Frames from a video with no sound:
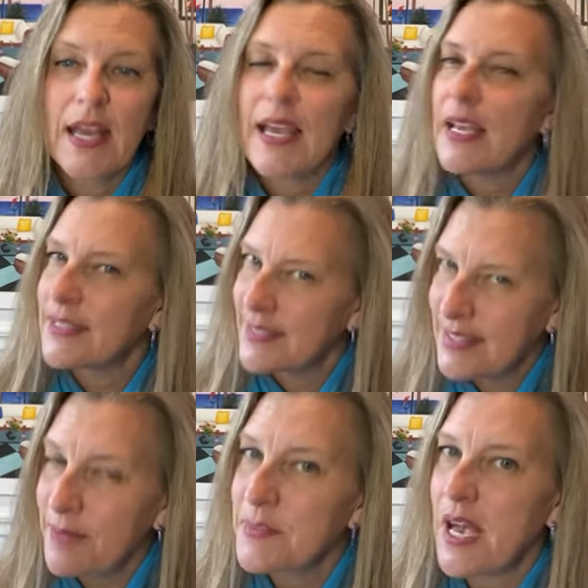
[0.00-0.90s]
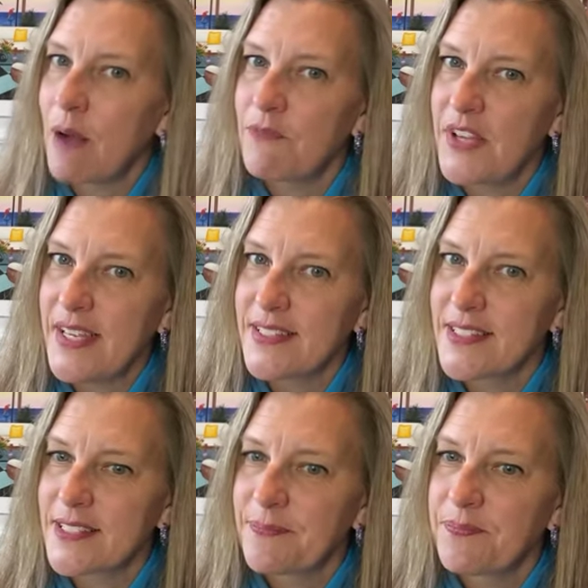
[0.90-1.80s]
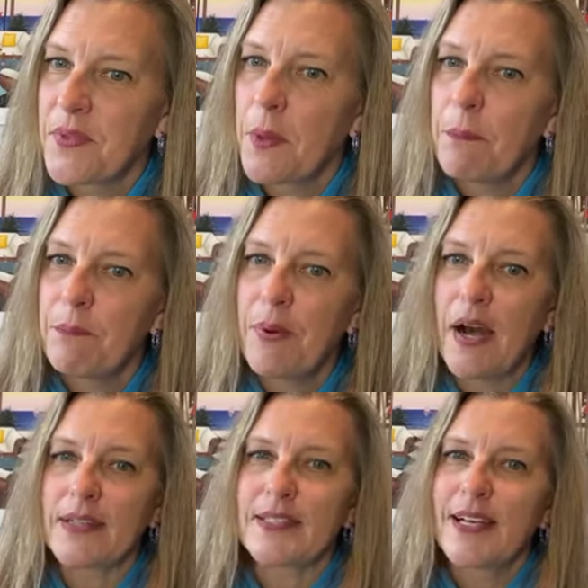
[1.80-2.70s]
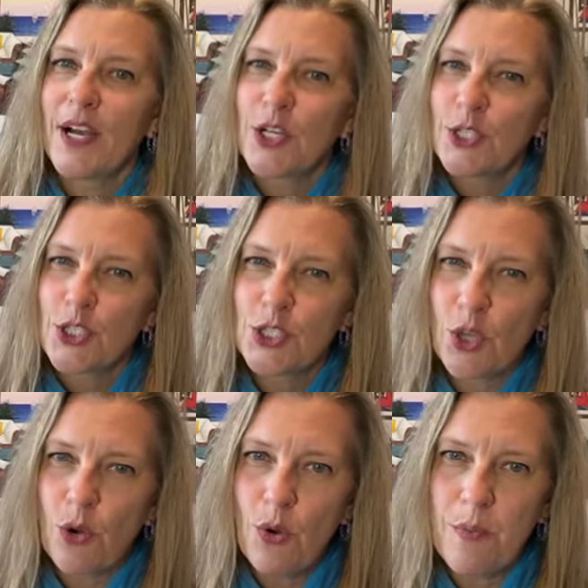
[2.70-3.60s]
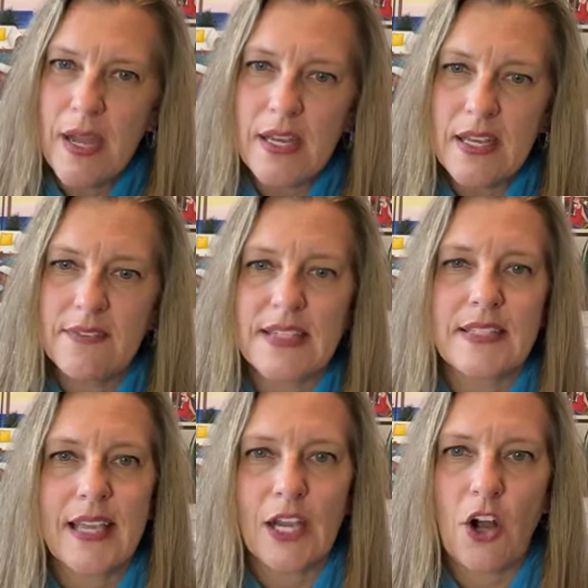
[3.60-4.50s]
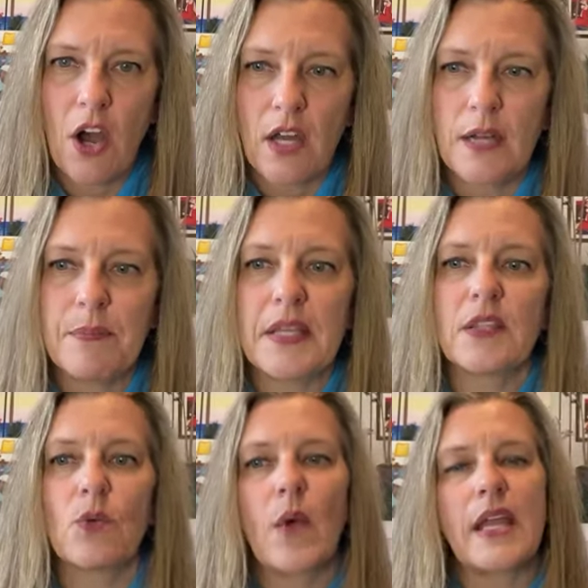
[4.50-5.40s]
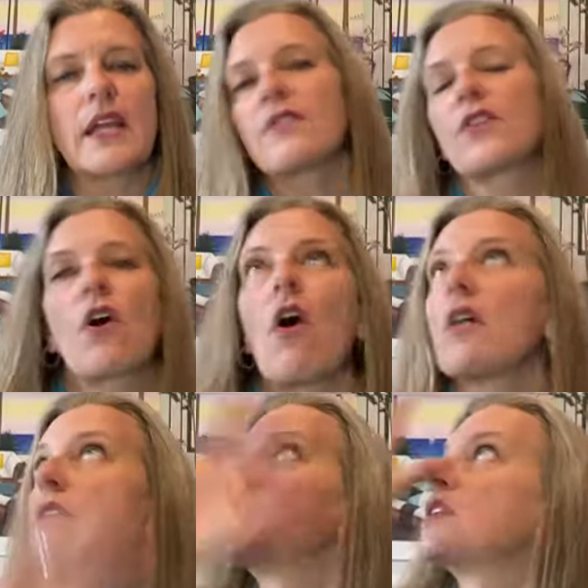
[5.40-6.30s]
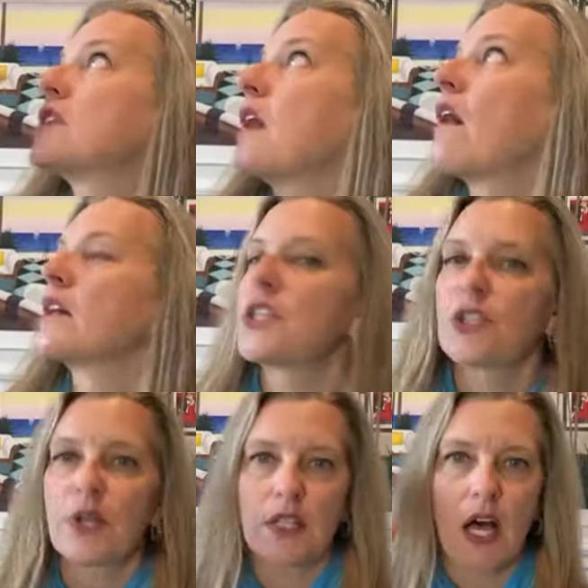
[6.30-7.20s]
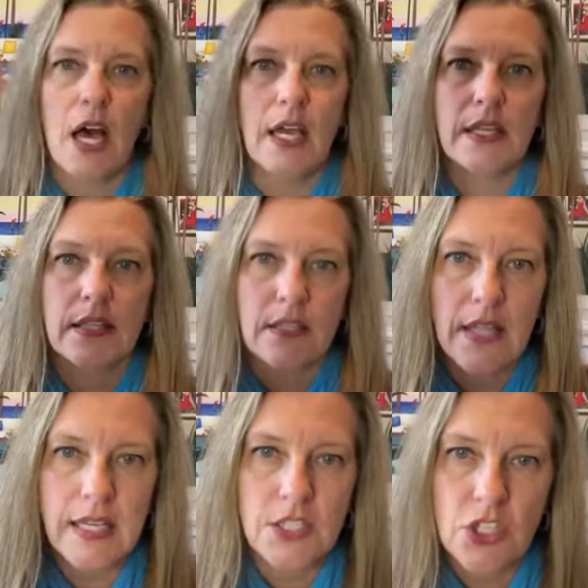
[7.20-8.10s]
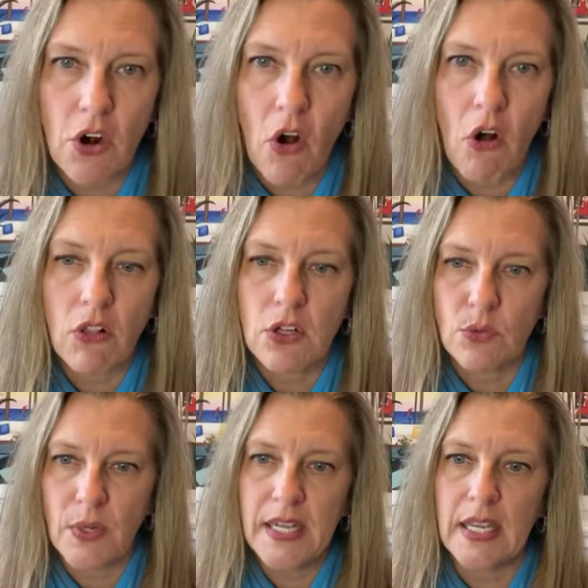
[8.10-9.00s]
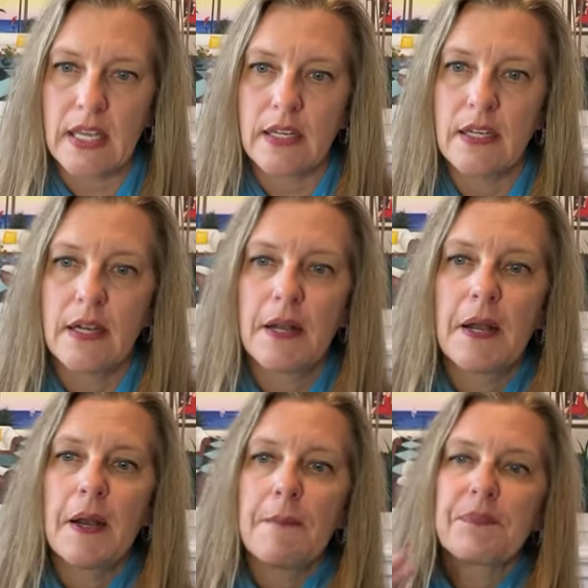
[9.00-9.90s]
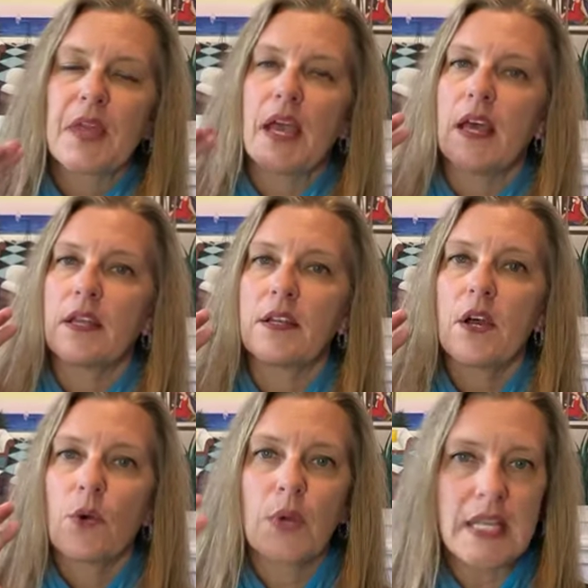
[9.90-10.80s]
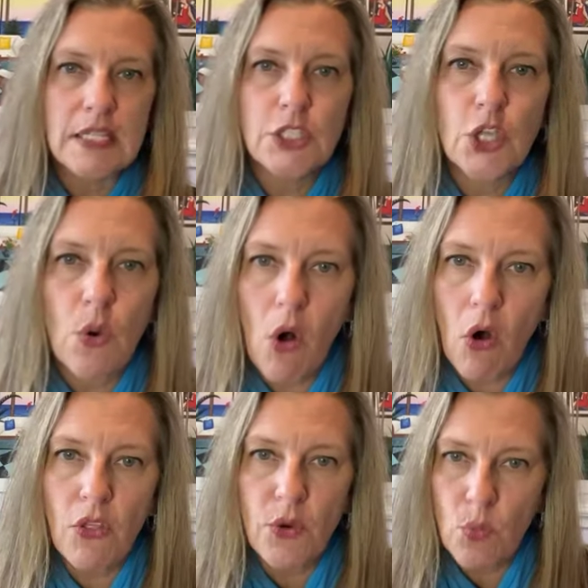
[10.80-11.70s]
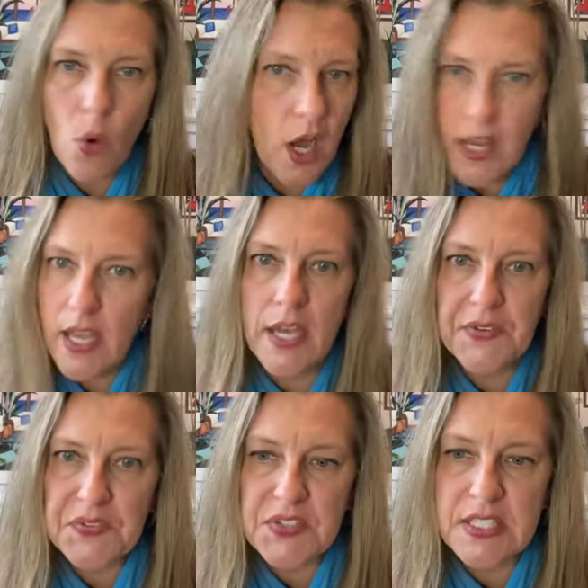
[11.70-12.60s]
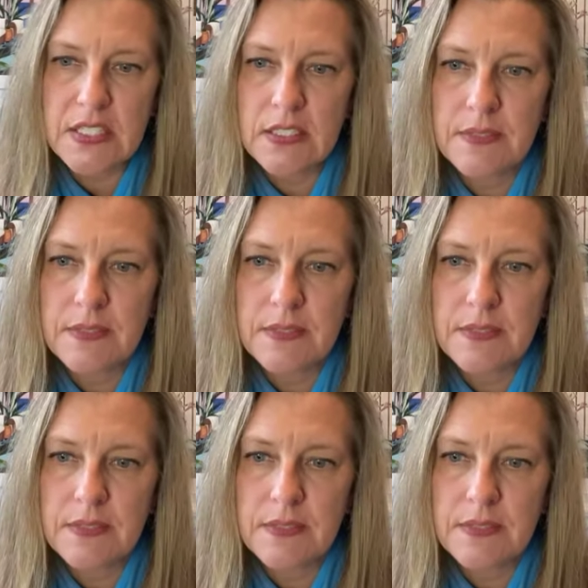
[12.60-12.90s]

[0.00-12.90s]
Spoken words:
It seems obvious, but so many of us get caught up in the waiting for all of the stars to align and the lights are all green and we need to know all the what ifs